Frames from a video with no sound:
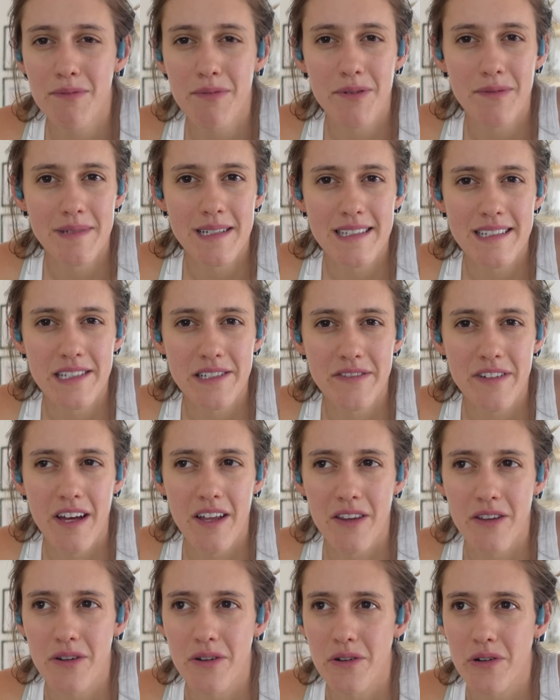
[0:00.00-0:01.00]
to pull myself out
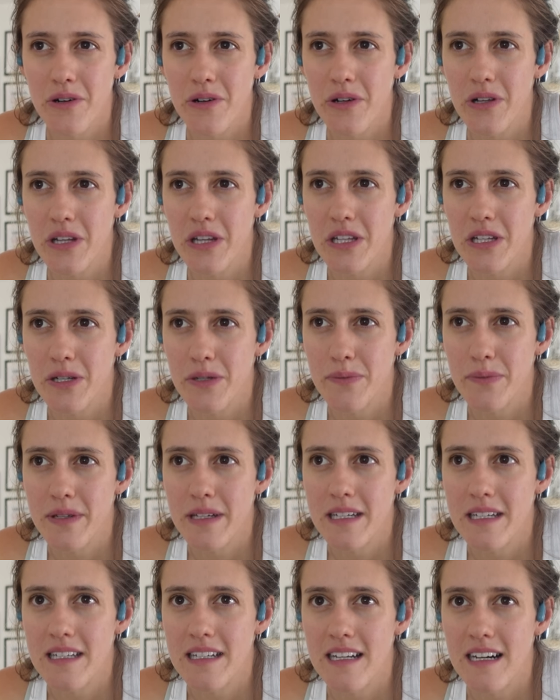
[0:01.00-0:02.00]
of the hole a little
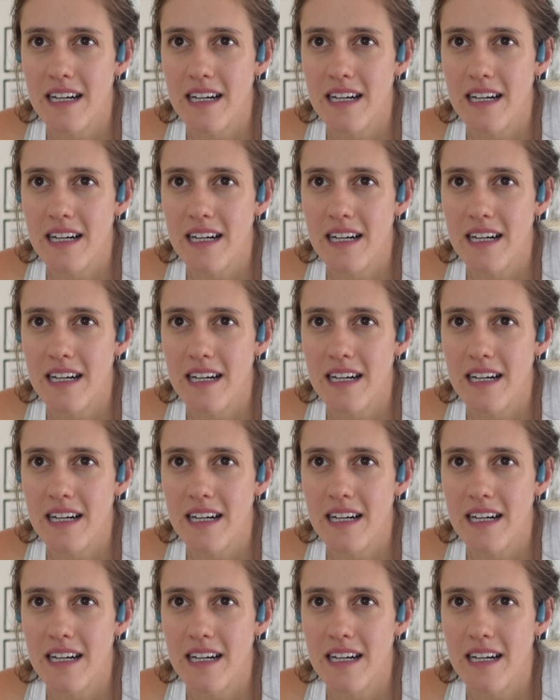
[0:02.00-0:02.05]
bit.